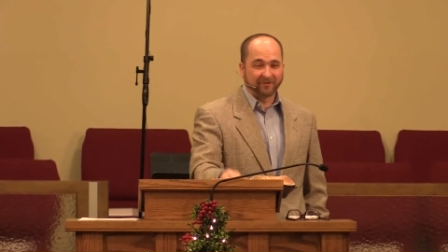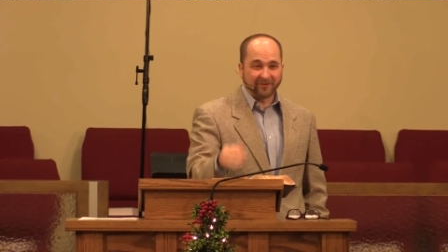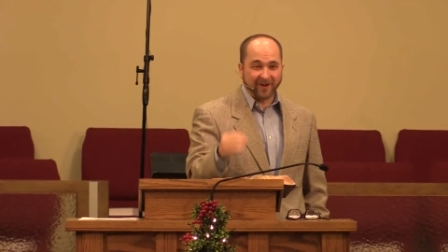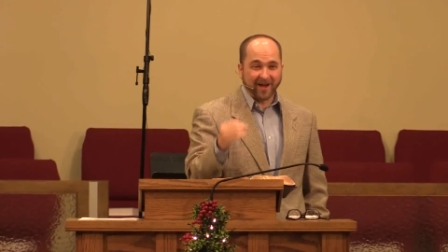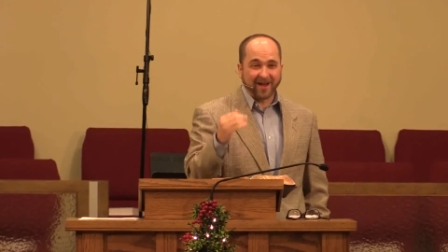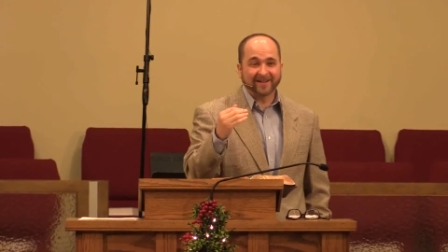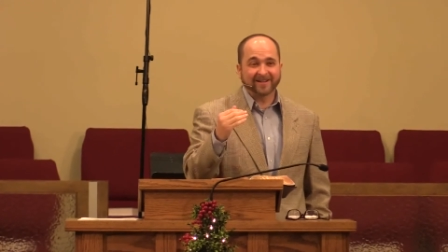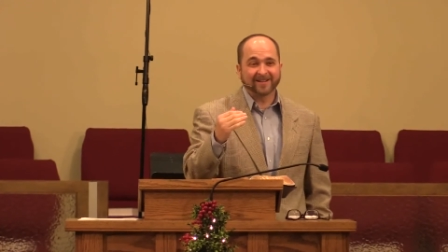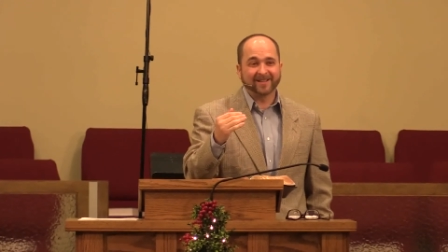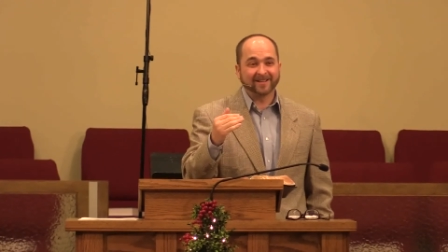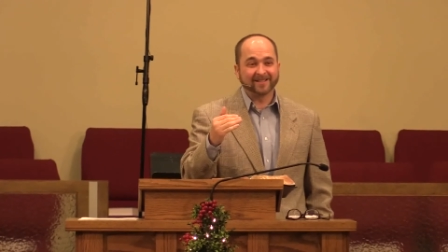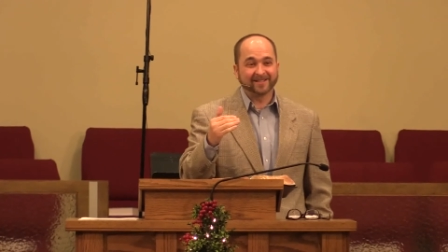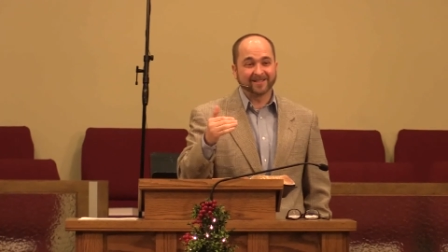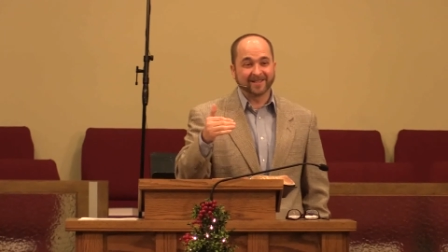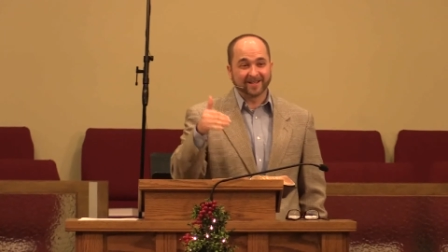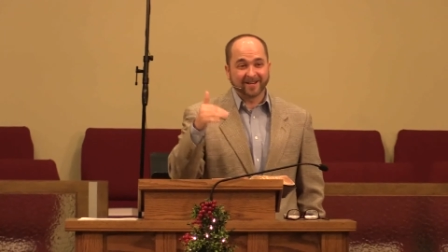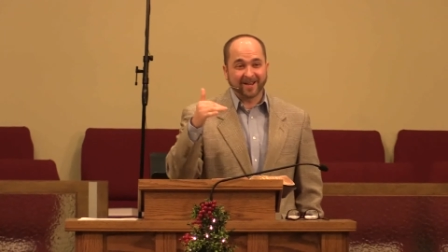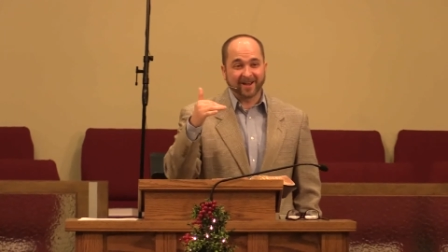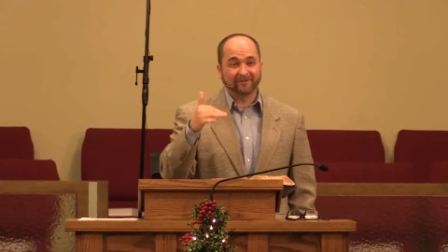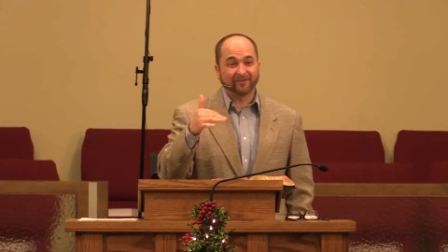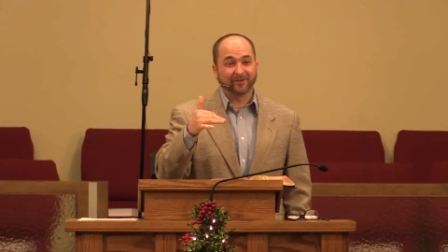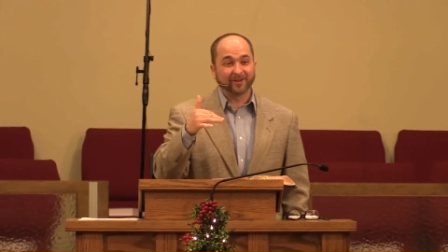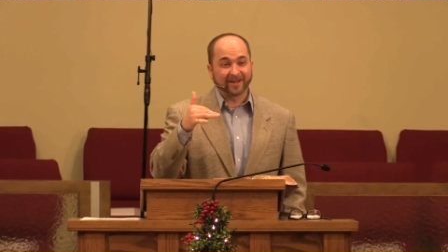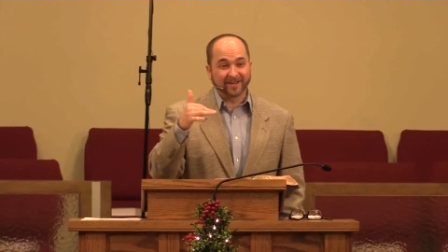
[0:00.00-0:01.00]
fact is, the
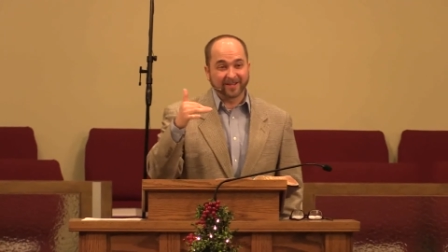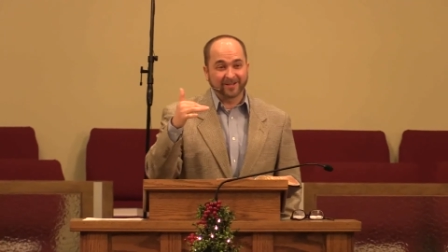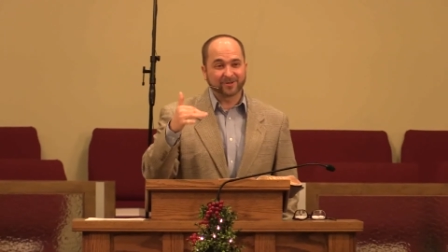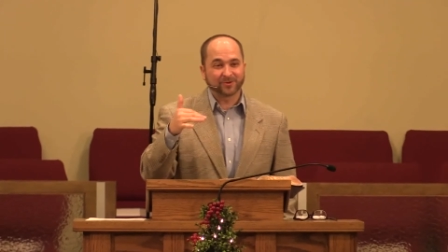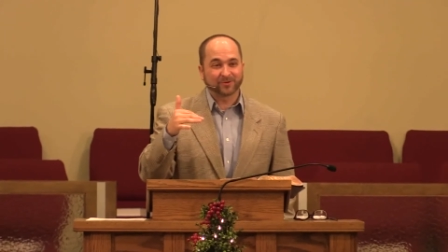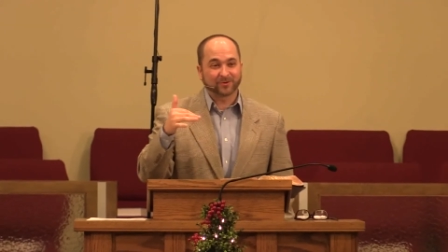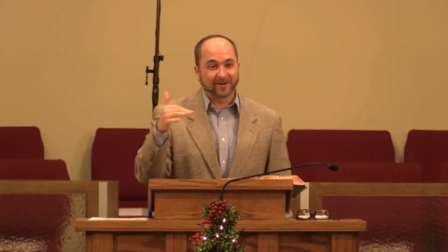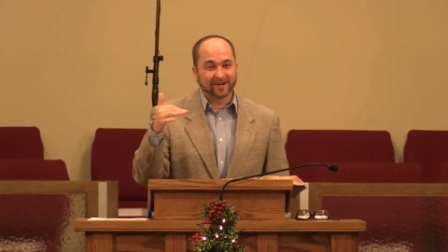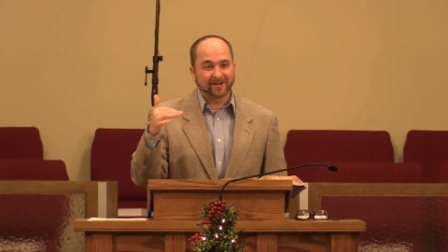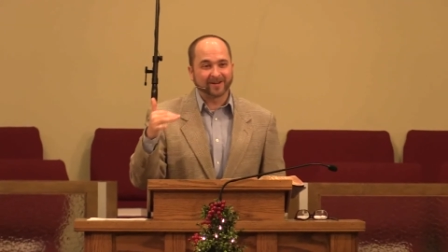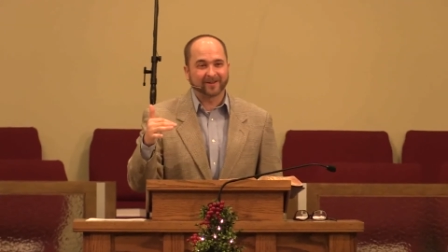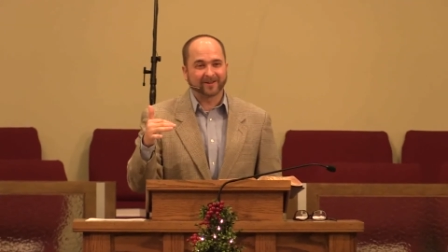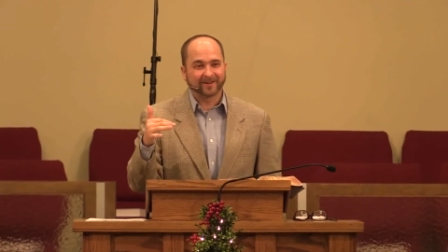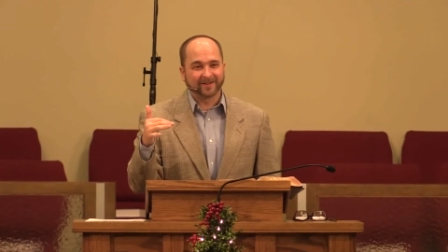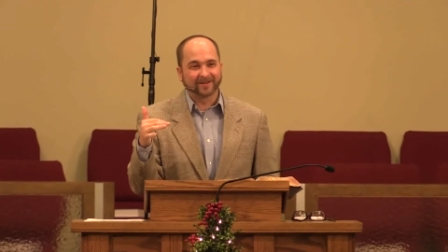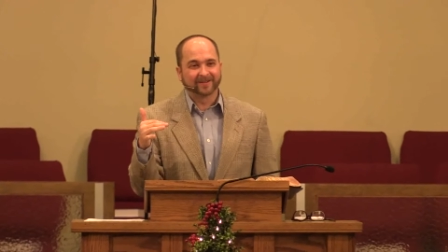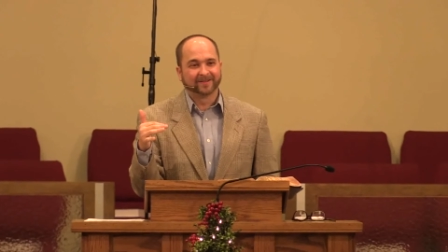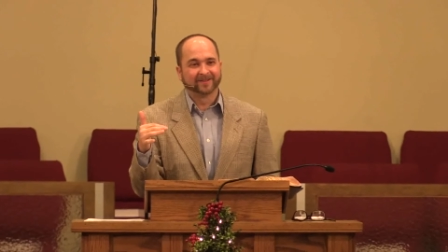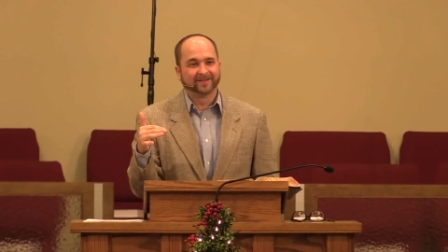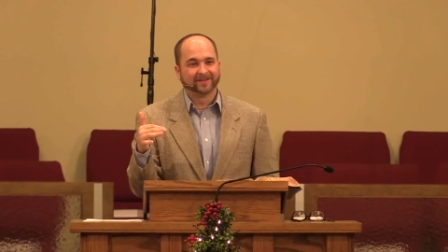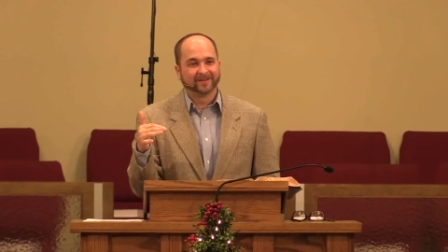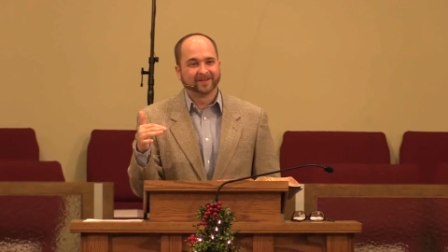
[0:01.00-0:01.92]
devil is real.